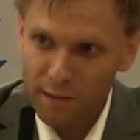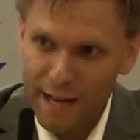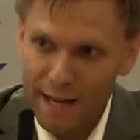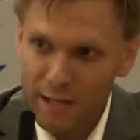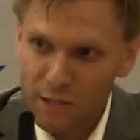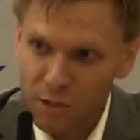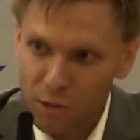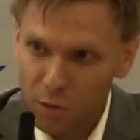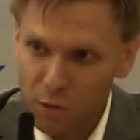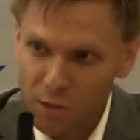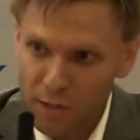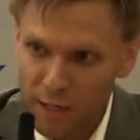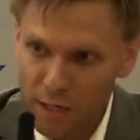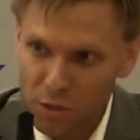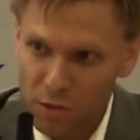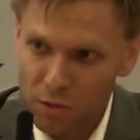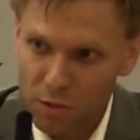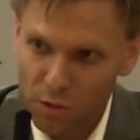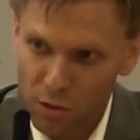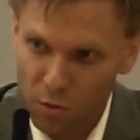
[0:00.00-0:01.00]
the Esso
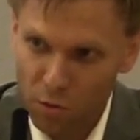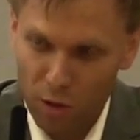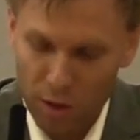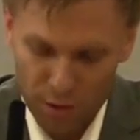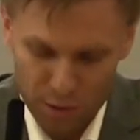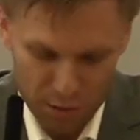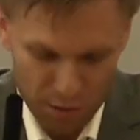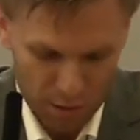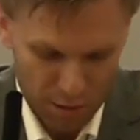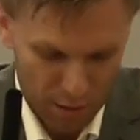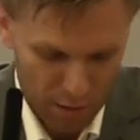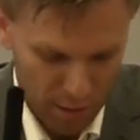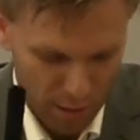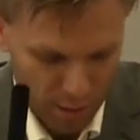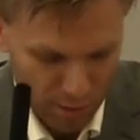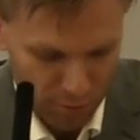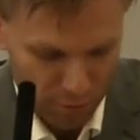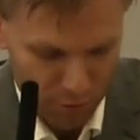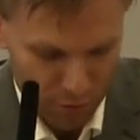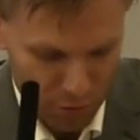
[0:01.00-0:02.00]
station across
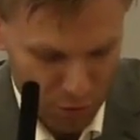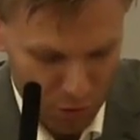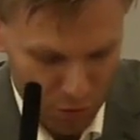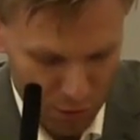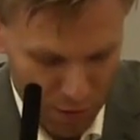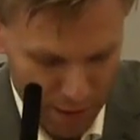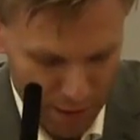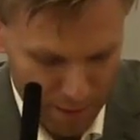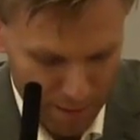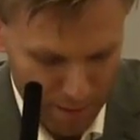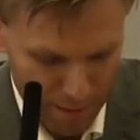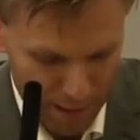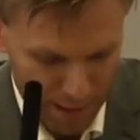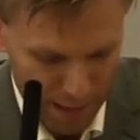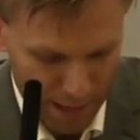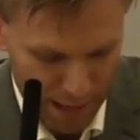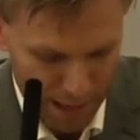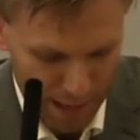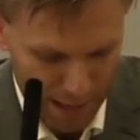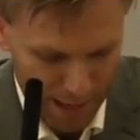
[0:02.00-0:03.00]
the street,
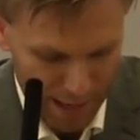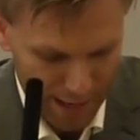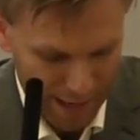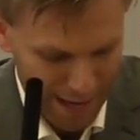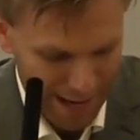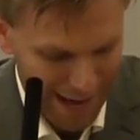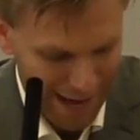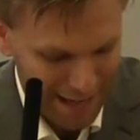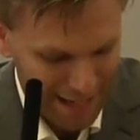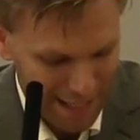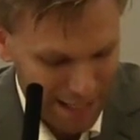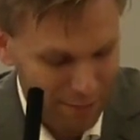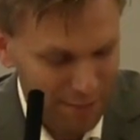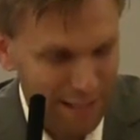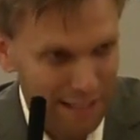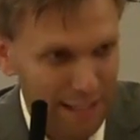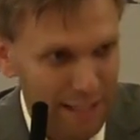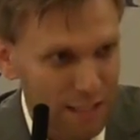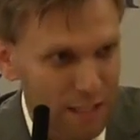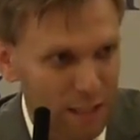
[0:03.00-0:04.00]
I hadn't
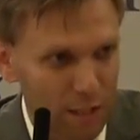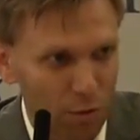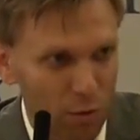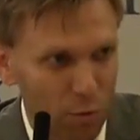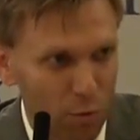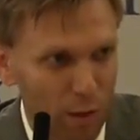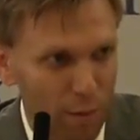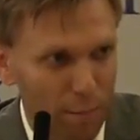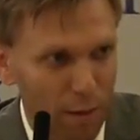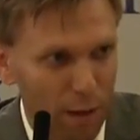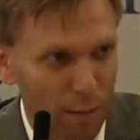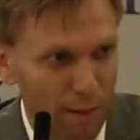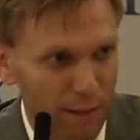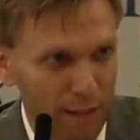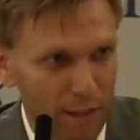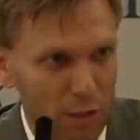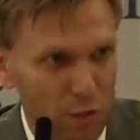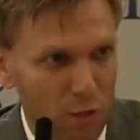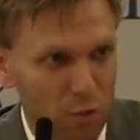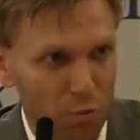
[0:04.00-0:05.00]
even considered what public
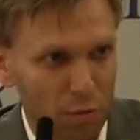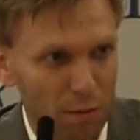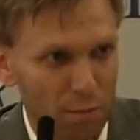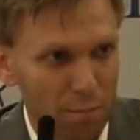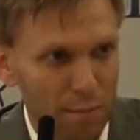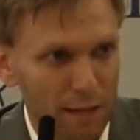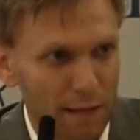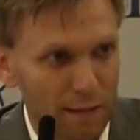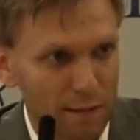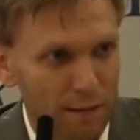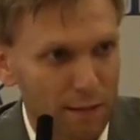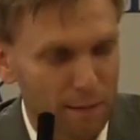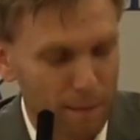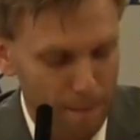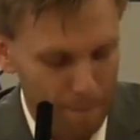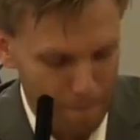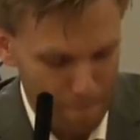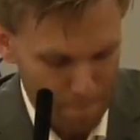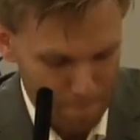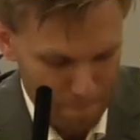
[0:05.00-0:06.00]
history meant.
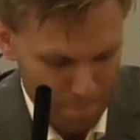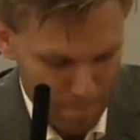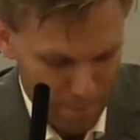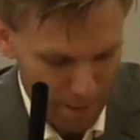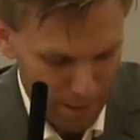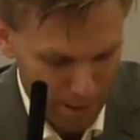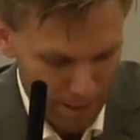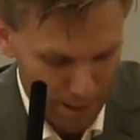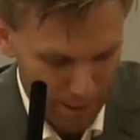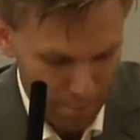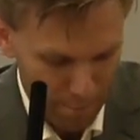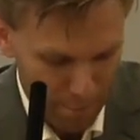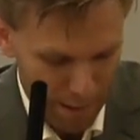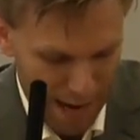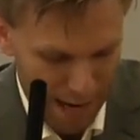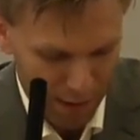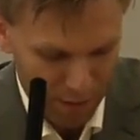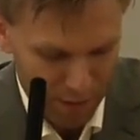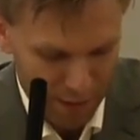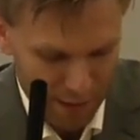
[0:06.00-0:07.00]

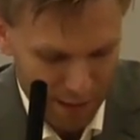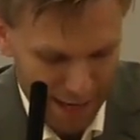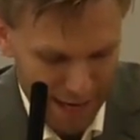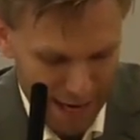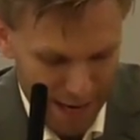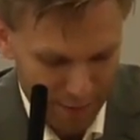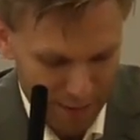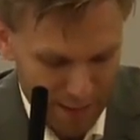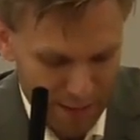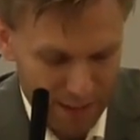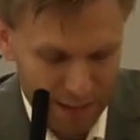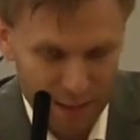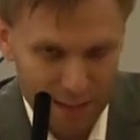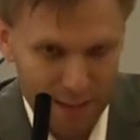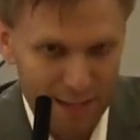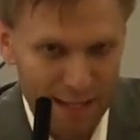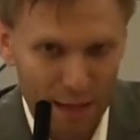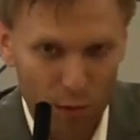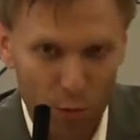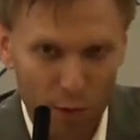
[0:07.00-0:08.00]
Back then, I had the
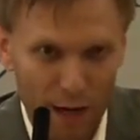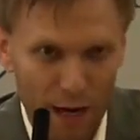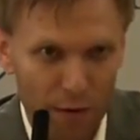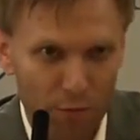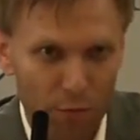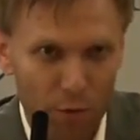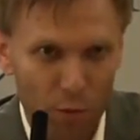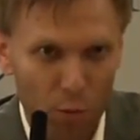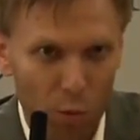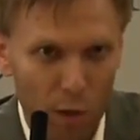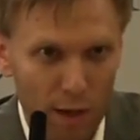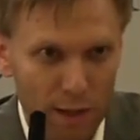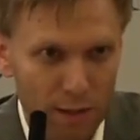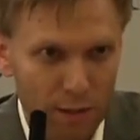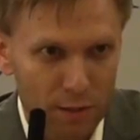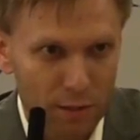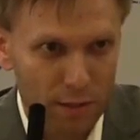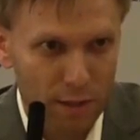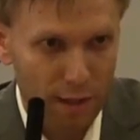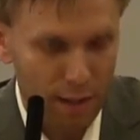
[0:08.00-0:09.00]
sense that whatever it
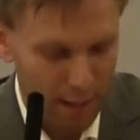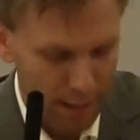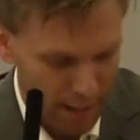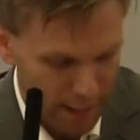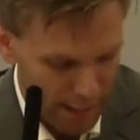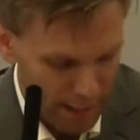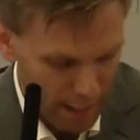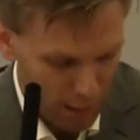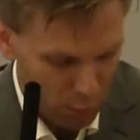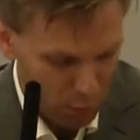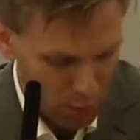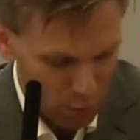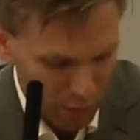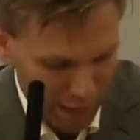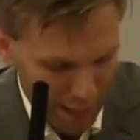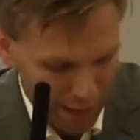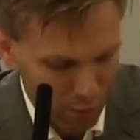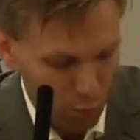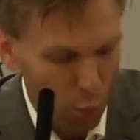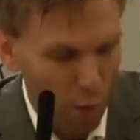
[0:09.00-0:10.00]
was
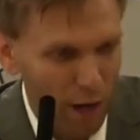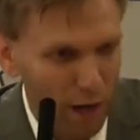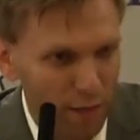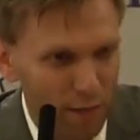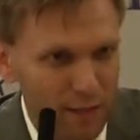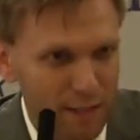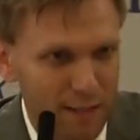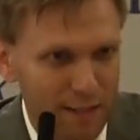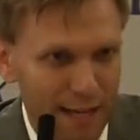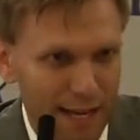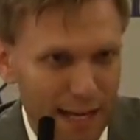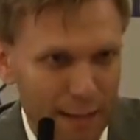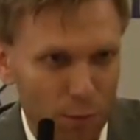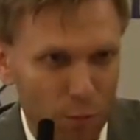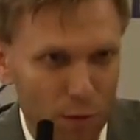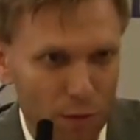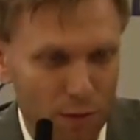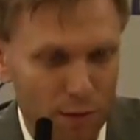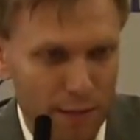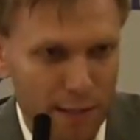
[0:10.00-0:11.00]
kind of one and the
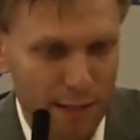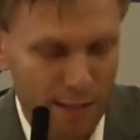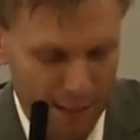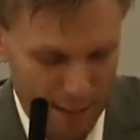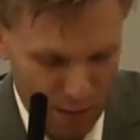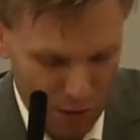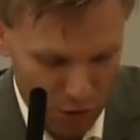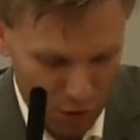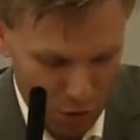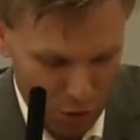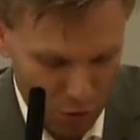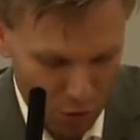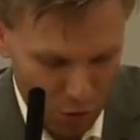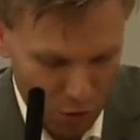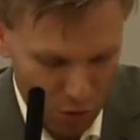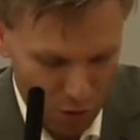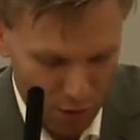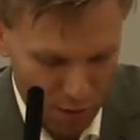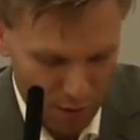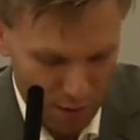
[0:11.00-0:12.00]
same with the
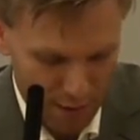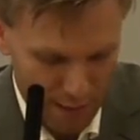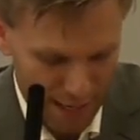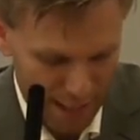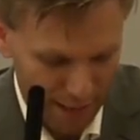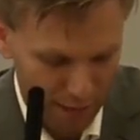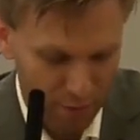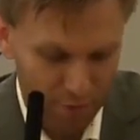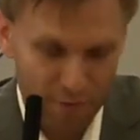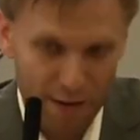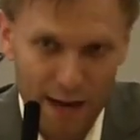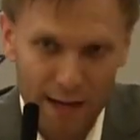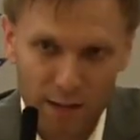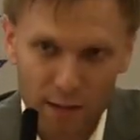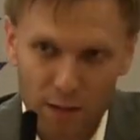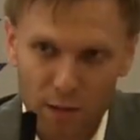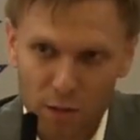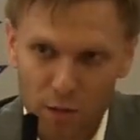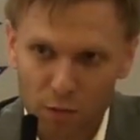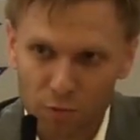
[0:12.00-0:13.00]
institutions that conveyed
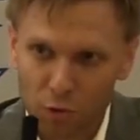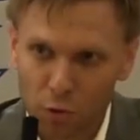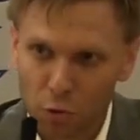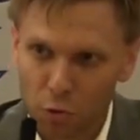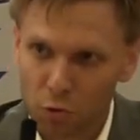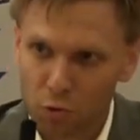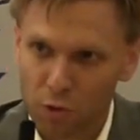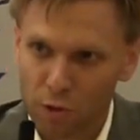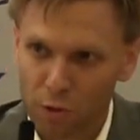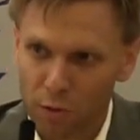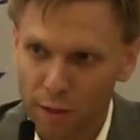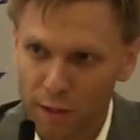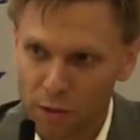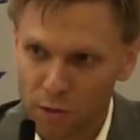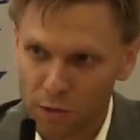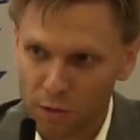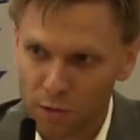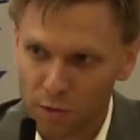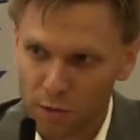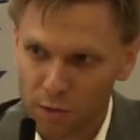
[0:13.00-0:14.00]
it to future
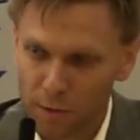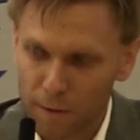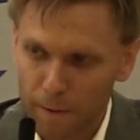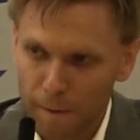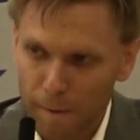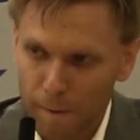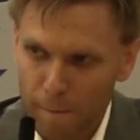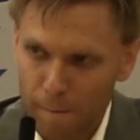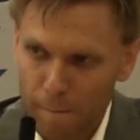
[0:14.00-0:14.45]
generations.